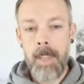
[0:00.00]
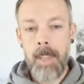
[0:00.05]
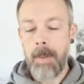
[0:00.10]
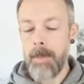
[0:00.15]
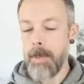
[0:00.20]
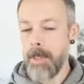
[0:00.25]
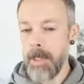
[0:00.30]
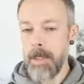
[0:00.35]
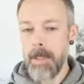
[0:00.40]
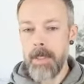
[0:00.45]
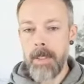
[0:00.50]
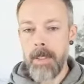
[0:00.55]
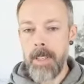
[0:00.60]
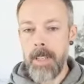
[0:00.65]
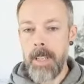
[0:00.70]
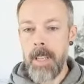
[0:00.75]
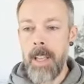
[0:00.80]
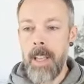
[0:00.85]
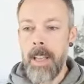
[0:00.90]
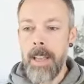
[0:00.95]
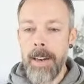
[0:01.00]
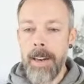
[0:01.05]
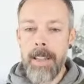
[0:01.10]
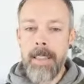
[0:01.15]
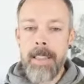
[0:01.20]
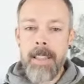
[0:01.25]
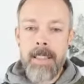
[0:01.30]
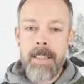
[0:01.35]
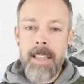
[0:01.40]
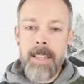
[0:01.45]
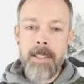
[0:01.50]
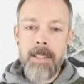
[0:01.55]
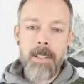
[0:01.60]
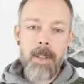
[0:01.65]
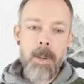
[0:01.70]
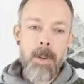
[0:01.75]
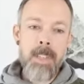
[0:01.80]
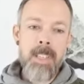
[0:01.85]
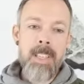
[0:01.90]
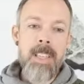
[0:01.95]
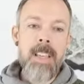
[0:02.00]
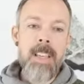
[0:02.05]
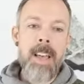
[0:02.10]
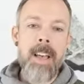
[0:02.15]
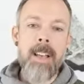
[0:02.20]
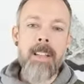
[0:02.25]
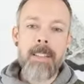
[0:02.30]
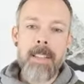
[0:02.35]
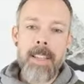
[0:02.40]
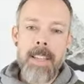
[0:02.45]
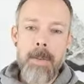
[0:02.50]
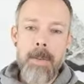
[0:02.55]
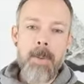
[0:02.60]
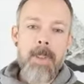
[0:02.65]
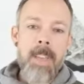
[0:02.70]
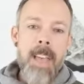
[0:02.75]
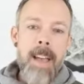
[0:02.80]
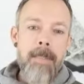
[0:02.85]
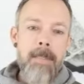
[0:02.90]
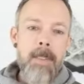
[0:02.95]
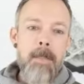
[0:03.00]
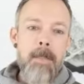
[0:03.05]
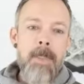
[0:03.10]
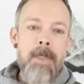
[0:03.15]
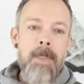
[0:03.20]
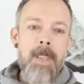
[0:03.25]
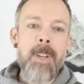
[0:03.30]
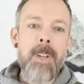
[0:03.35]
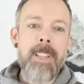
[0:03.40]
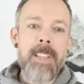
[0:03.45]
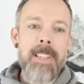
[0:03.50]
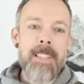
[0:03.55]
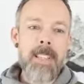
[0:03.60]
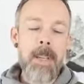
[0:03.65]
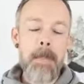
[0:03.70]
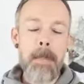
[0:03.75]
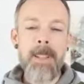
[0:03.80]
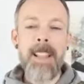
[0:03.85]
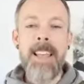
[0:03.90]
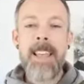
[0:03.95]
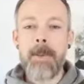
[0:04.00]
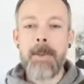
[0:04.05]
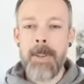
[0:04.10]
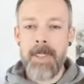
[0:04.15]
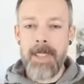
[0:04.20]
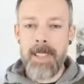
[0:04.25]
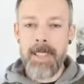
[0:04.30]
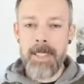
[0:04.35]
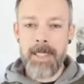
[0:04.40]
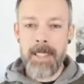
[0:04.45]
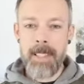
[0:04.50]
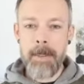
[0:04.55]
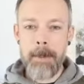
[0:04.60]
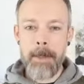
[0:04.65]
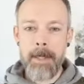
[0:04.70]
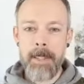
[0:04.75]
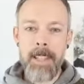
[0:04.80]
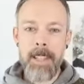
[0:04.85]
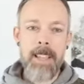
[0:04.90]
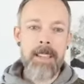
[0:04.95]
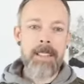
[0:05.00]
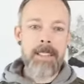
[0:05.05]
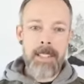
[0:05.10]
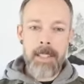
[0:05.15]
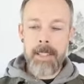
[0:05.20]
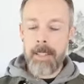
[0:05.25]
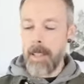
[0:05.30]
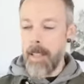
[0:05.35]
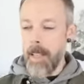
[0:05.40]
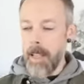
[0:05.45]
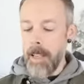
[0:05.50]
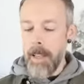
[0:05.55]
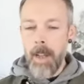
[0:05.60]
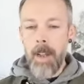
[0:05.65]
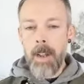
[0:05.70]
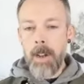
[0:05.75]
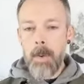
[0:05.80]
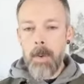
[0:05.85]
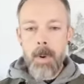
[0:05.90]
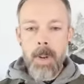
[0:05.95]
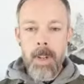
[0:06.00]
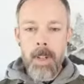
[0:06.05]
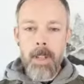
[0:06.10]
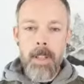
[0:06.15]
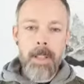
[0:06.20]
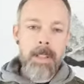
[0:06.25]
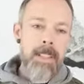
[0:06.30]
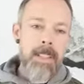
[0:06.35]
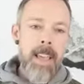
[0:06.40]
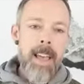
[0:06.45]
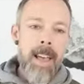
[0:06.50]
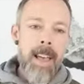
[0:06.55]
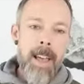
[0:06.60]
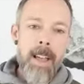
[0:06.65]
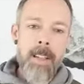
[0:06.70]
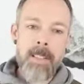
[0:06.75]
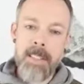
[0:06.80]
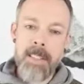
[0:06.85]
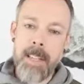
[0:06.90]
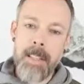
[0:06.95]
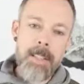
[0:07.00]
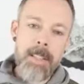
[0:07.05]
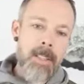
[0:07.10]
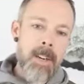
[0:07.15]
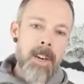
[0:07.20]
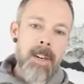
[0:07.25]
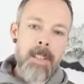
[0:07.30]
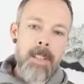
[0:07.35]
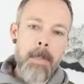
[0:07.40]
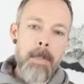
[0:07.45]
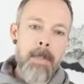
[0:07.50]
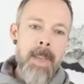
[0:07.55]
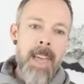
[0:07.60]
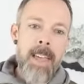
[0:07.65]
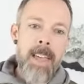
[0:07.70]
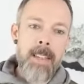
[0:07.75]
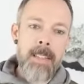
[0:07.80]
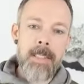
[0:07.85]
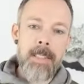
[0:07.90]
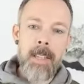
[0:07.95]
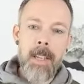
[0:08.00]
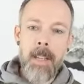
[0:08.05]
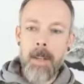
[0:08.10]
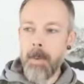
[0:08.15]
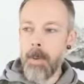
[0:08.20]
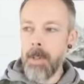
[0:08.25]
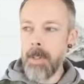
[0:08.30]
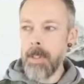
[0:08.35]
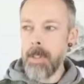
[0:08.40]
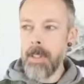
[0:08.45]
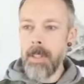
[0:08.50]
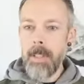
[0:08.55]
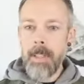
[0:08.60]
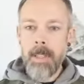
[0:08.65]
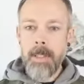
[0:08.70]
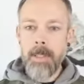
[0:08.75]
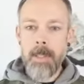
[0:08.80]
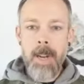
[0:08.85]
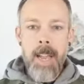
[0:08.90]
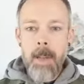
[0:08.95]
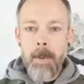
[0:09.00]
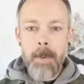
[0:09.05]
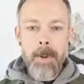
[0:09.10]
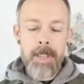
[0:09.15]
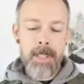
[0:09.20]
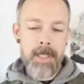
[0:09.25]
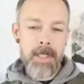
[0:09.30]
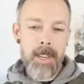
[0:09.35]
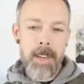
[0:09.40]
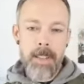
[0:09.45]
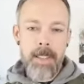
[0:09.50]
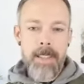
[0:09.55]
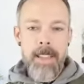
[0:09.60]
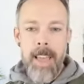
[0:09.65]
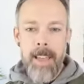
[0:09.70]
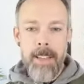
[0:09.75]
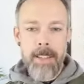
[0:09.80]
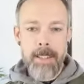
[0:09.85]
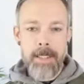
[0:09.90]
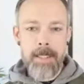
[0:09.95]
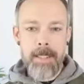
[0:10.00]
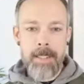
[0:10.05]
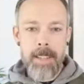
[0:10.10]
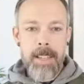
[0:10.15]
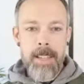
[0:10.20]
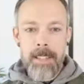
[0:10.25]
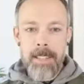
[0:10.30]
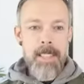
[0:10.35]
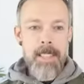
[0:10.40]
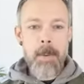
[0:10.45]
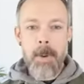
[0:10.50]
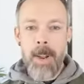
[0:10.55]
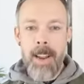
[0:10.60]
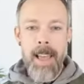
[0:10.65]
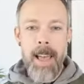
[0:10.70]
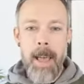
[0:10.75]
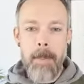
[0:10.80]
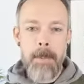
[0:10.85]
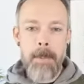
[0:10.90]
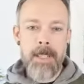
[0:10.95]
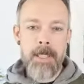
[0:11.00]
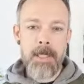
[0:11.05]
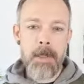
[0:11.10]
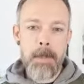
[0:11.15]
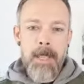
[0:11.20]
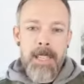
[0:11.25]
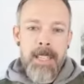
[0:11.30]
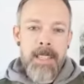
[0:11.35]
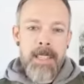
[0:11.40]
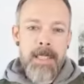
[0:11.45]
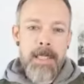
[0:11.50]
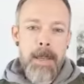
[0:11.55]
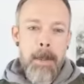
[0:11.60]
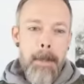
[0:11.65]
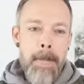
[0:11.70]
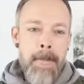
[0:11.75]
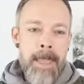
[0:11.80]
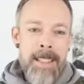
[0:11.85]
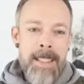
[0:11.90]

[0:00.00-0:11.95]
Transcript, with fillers: Absolutely. And I think that's so key. Al. Like we have to be willing to play with these different things. And oh well, yeah, Al said to start at the base. Well, try it where you start at the ends and see what happens because